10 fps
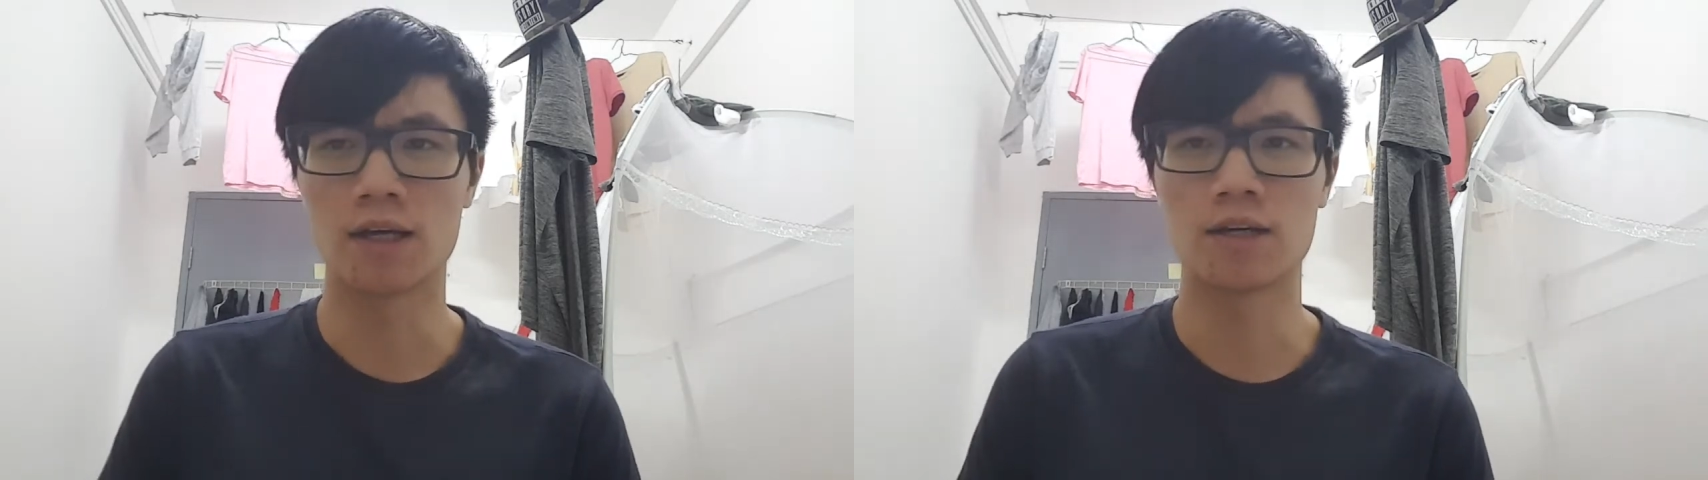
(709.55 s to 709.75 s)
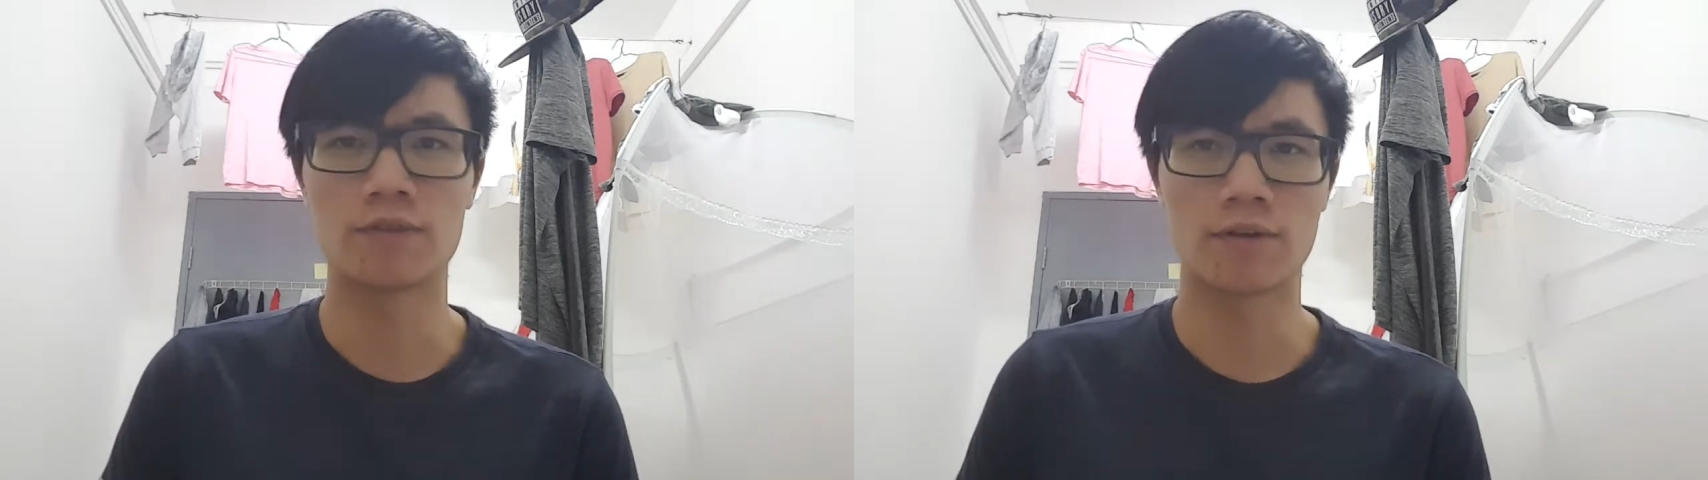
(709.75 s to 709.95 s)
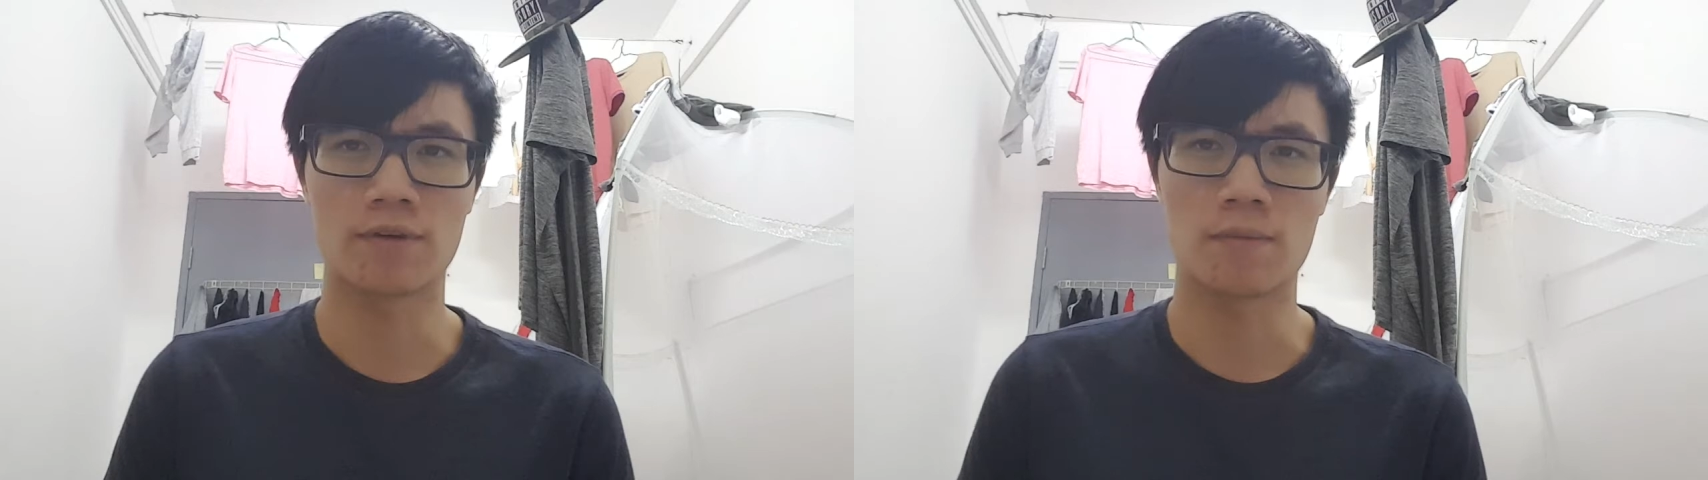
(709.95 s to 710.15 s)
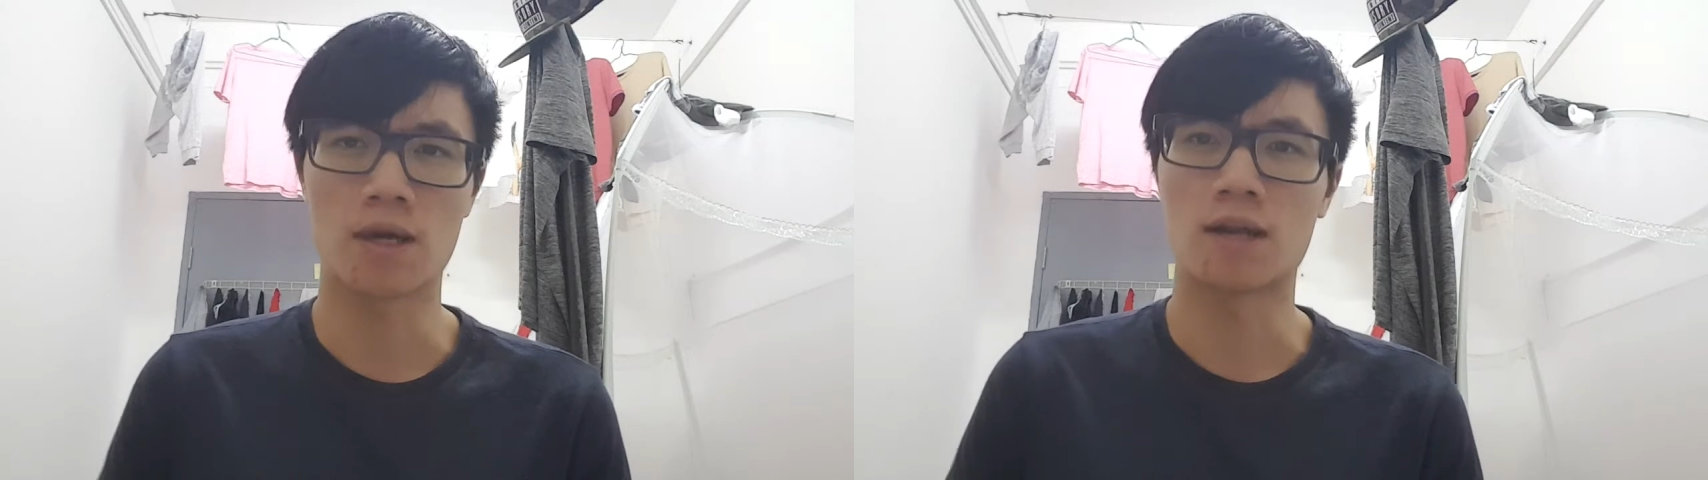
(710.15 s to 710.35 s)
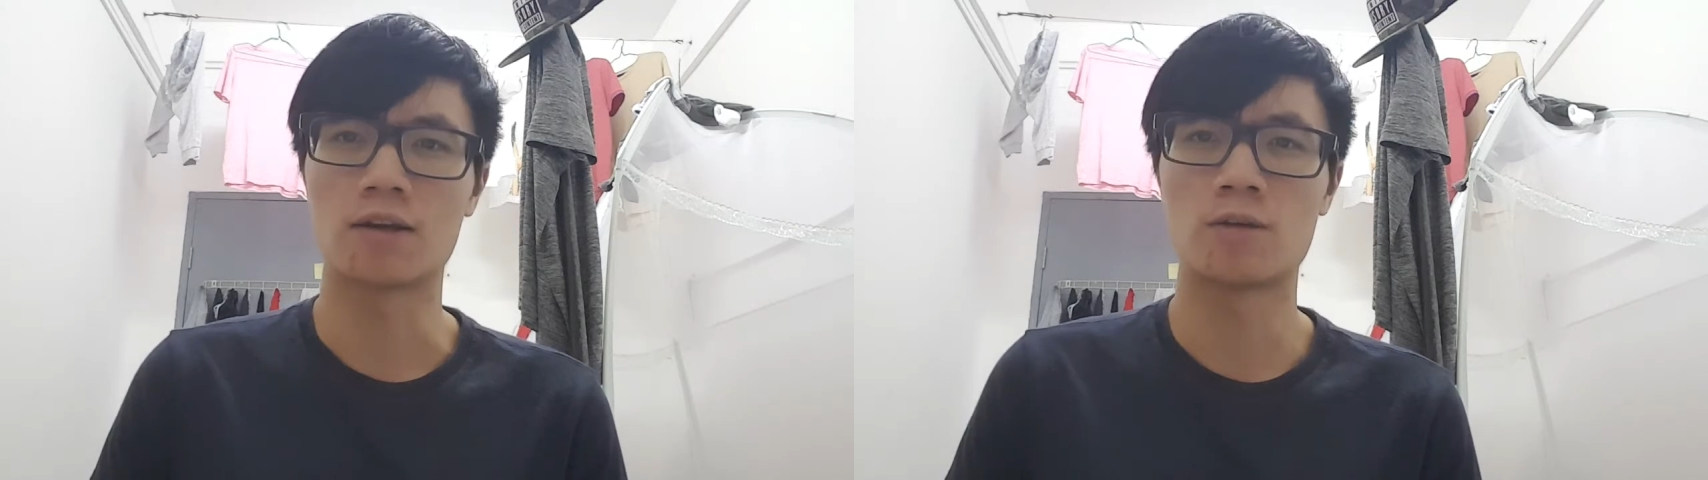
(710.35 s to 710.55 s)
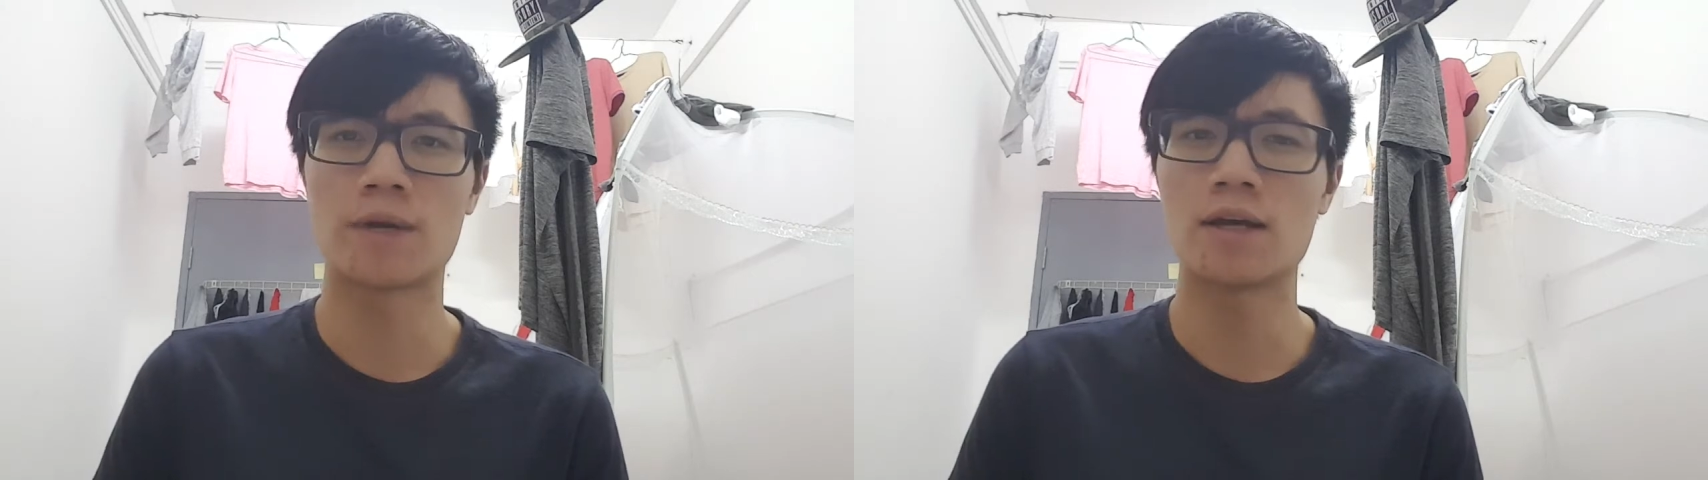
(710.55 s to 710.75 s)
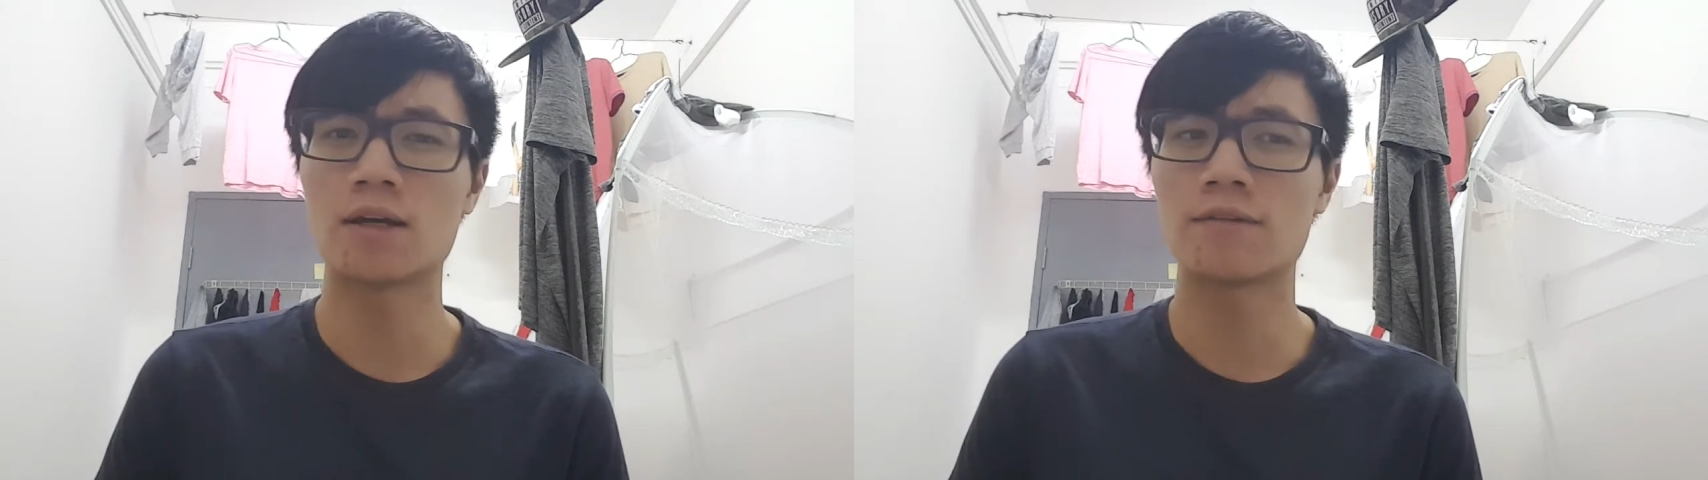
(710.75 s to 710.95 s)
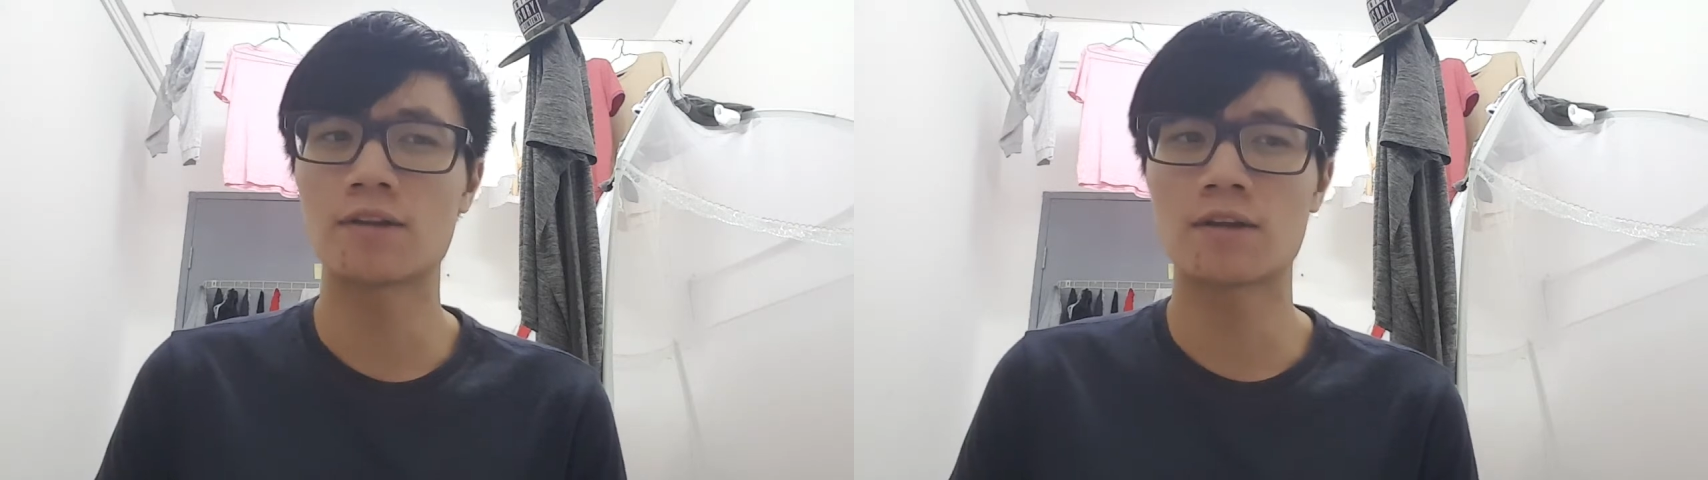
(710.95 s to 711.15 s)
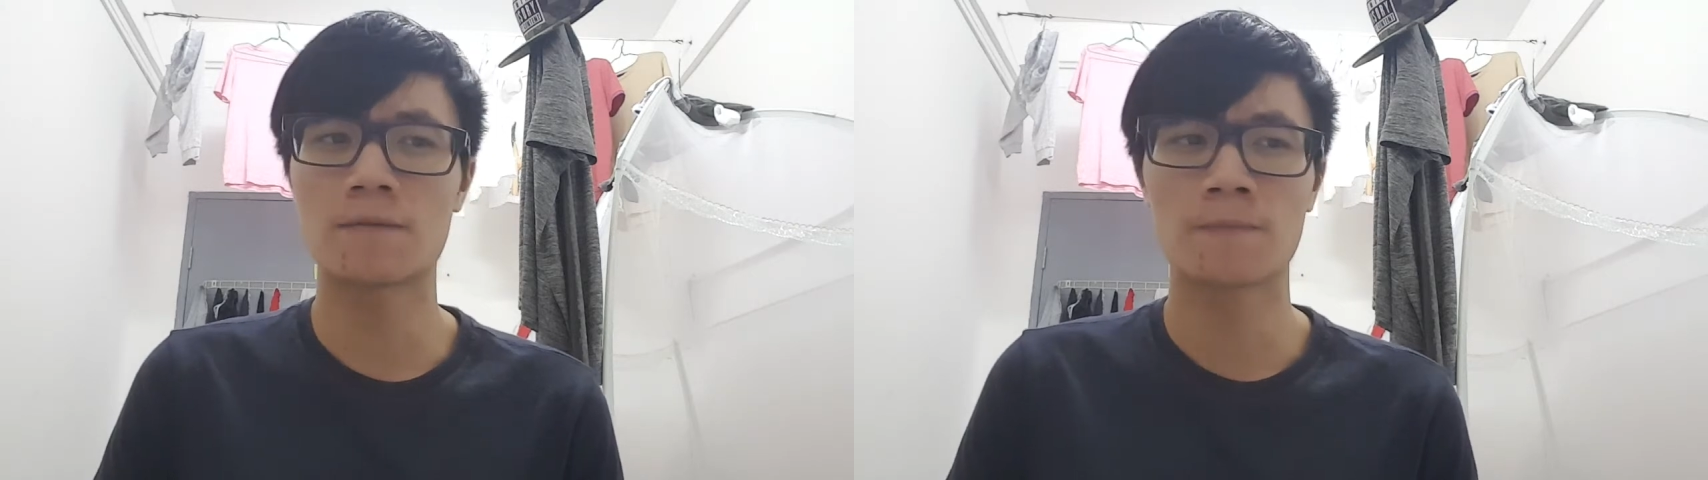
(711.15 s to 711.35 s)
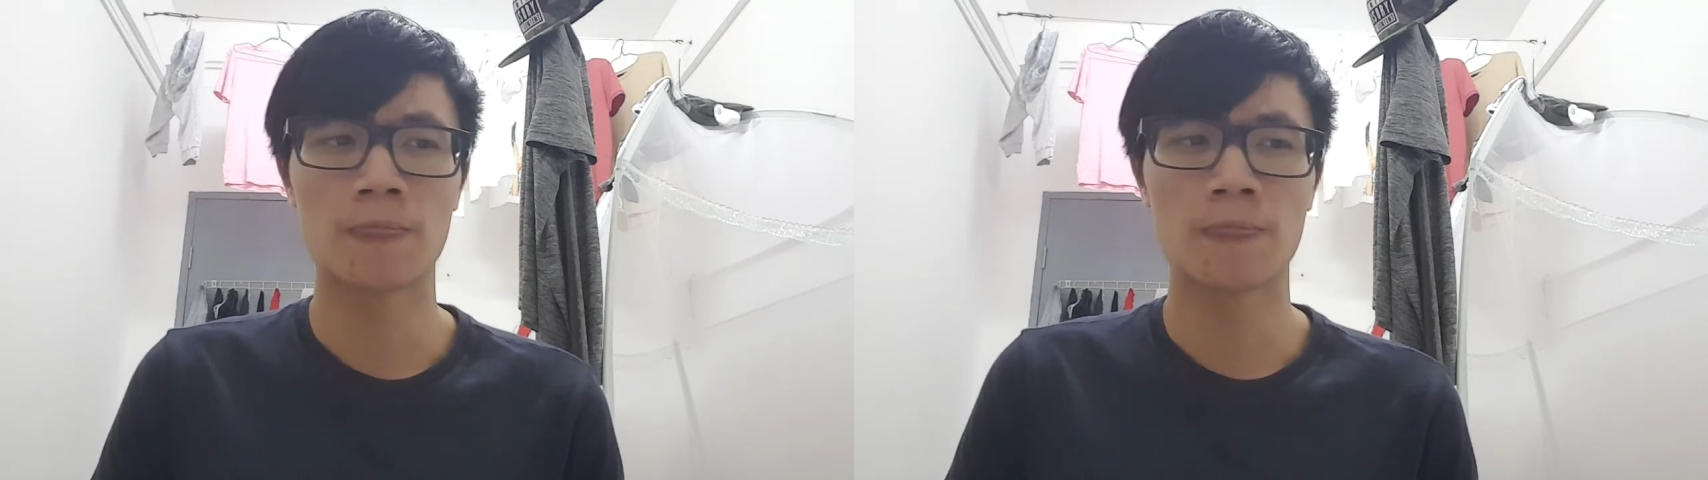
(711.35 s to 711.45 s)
Even if I'm getting low pay and everything.